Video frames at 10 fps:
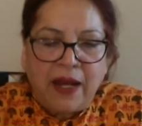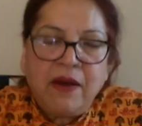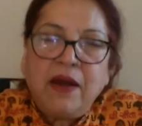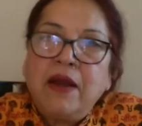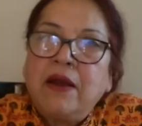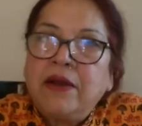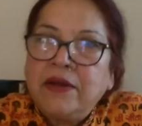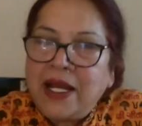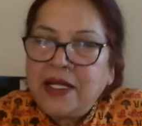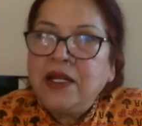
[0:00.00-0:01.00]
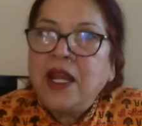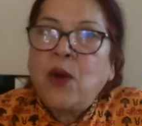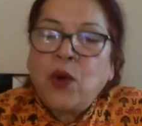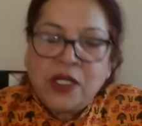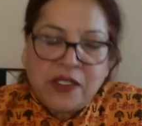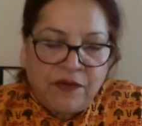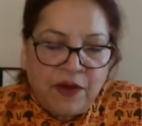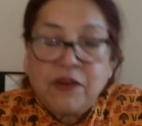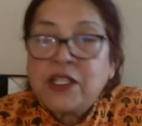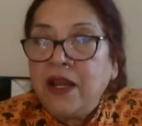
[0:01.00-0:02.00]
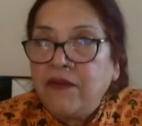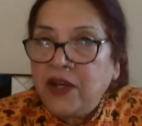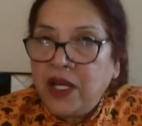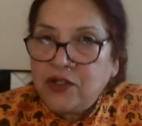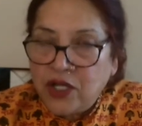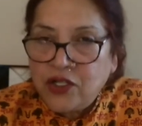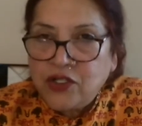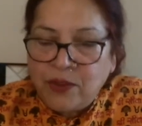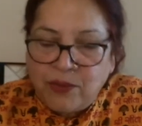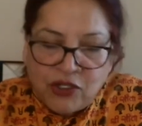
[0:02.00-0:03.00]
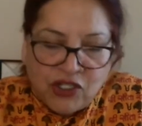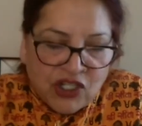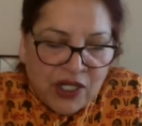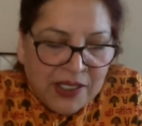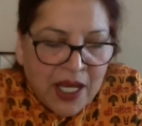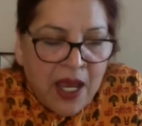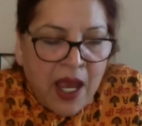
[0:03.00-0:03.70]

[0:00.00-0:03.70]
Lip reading: and that India was slavery to the Britishers,